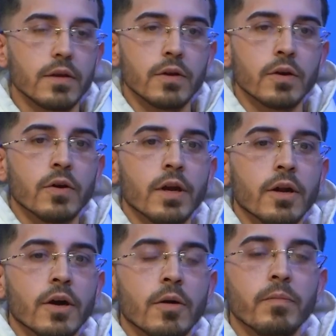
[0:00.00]
You know,
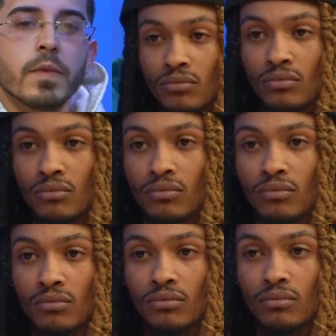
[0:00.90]
and
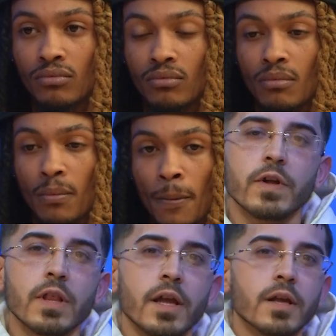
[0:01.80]
you know, I
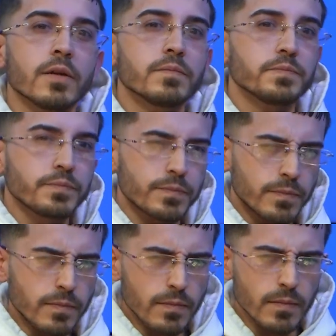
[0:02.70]
feel like,
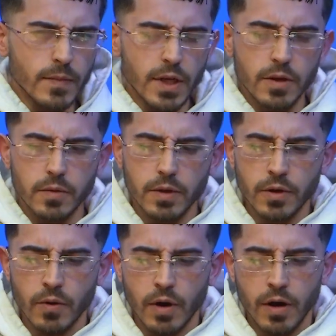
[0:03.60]

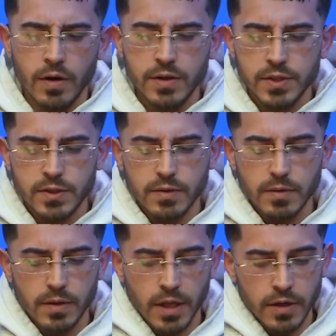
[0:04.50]
you know, artists
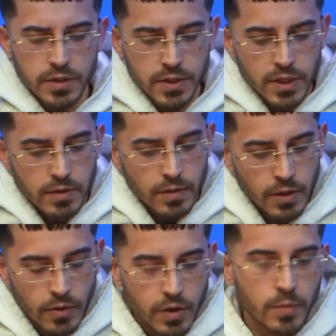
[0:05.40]
that are just, you
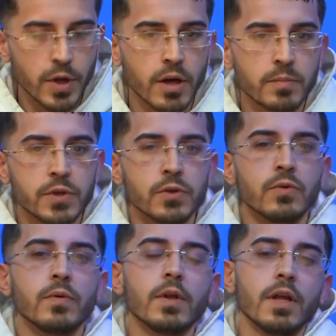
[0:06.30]
know, coming up
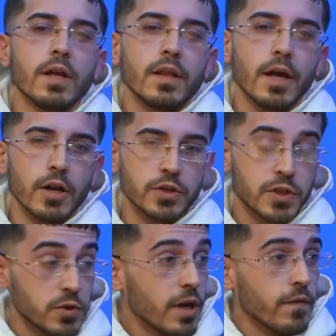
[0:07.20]
to, that are
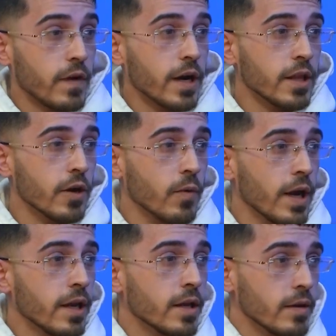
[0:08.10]
just trying to find their
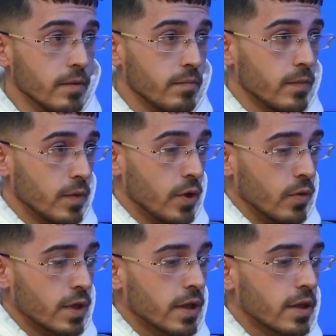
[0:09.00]
way and, you
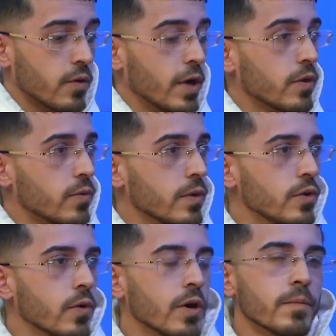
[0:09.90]
know, kick their way through the
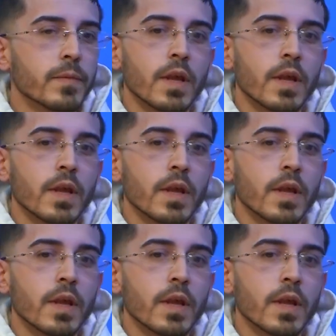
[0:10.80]
door.